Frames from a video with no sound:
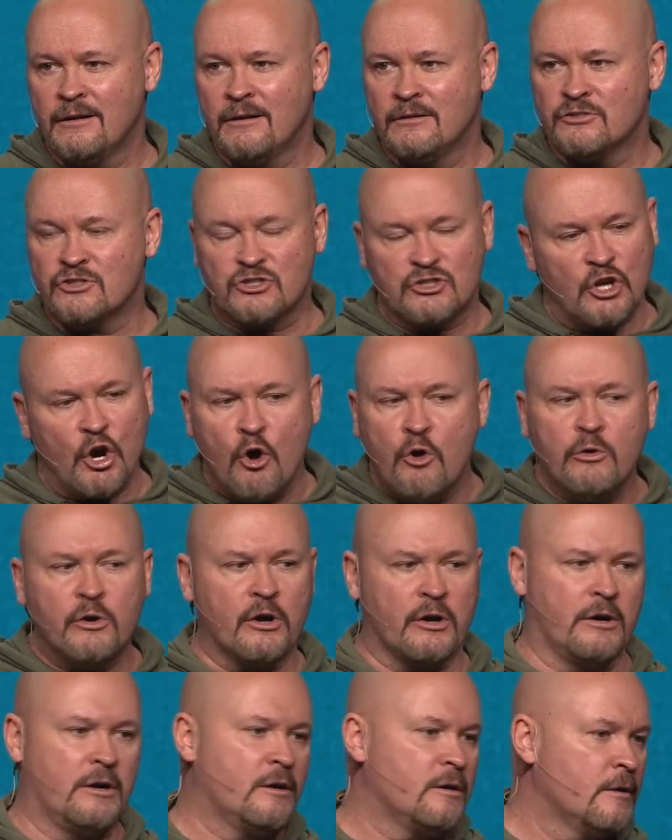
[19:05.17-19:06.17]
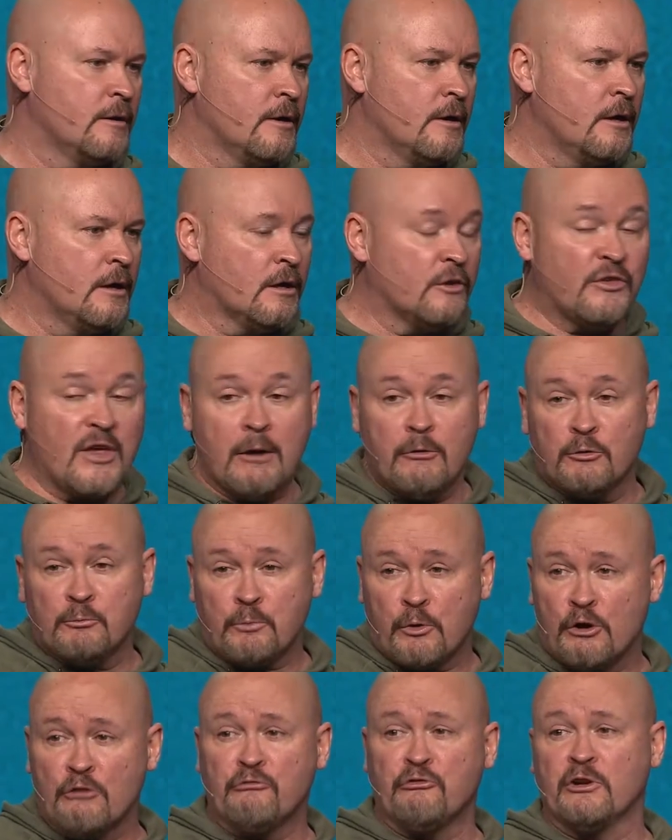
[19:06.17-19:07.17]
Stone her," because that was
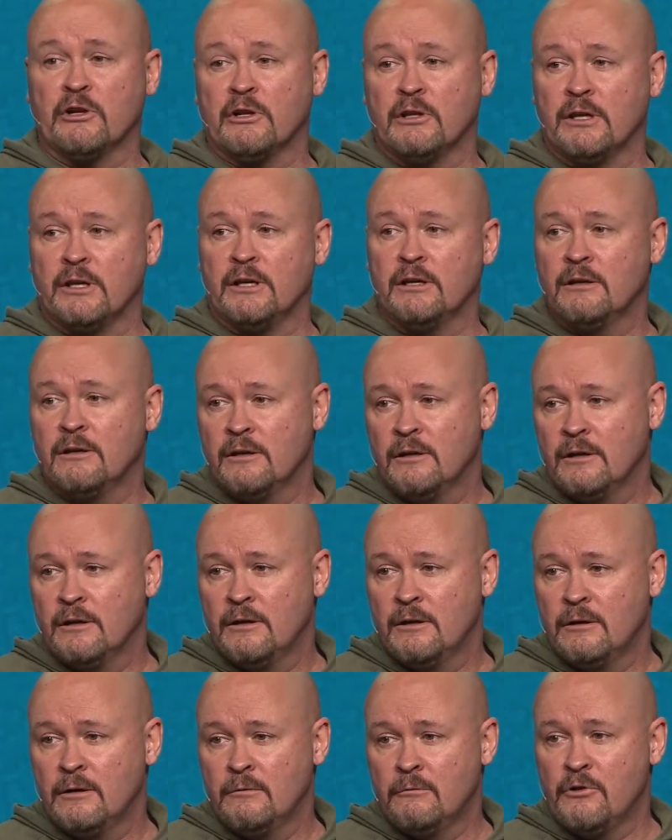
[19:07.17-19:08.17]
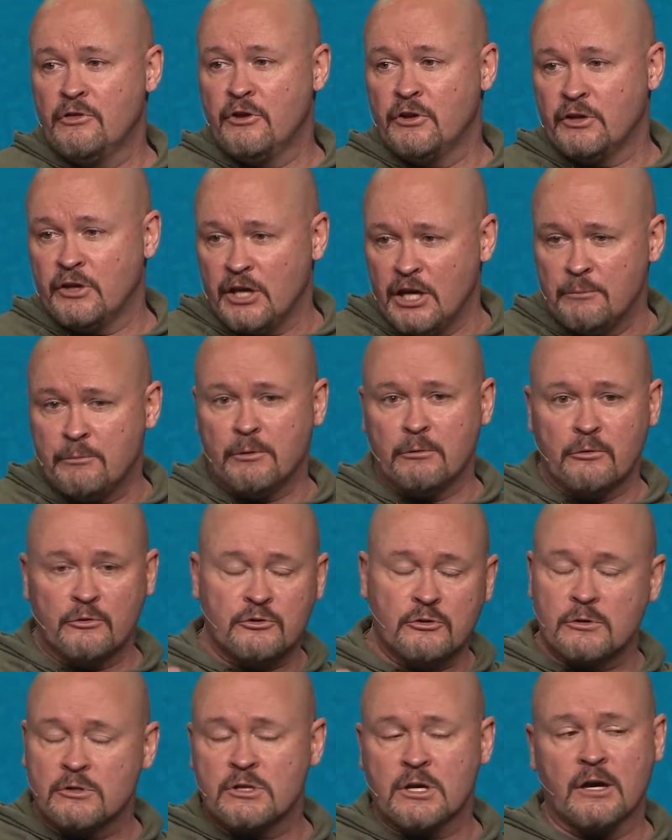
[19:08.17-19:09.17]
perfectly within keeping with
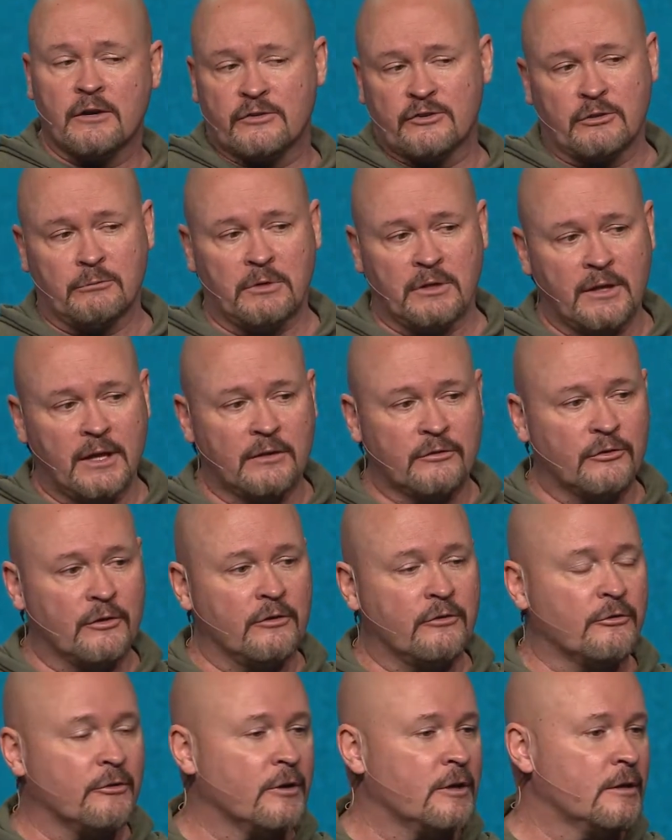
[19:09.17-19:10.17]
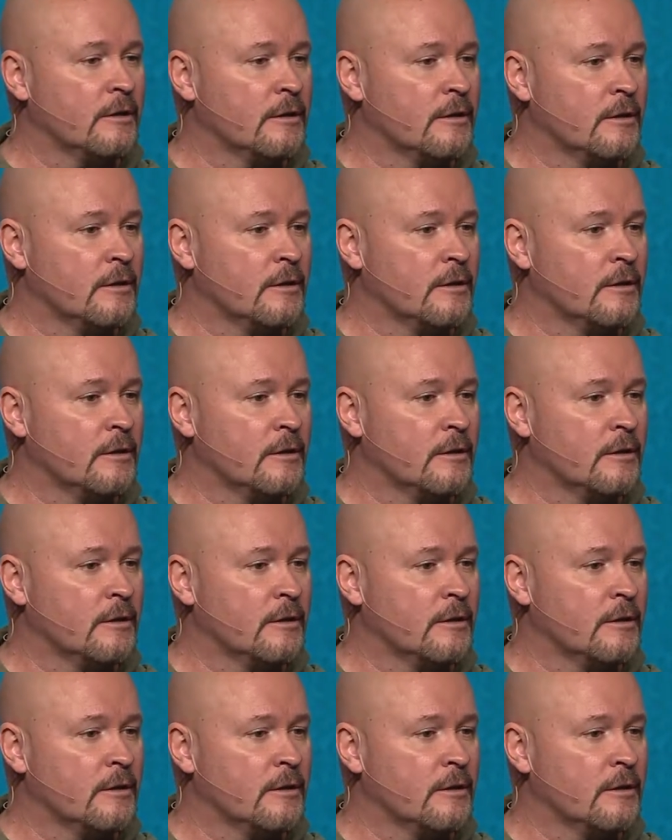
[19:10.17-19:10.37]
Jewish custom in that century.